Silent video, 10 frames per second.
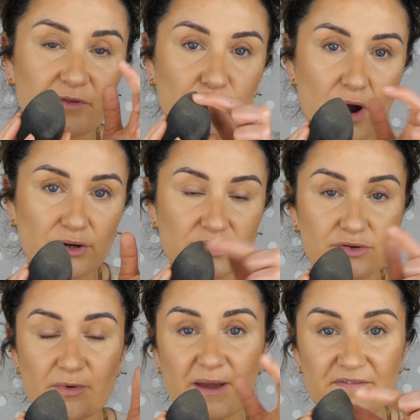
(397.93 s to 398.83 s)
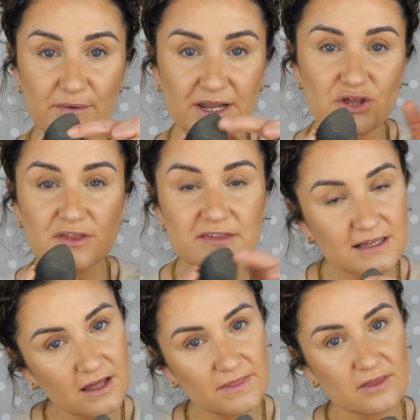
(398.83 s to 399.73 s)
the product, some of my foundation
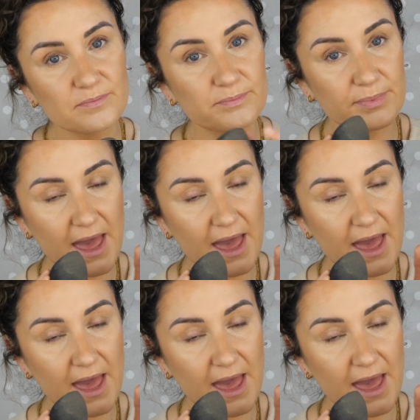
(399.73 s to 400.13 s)
still on this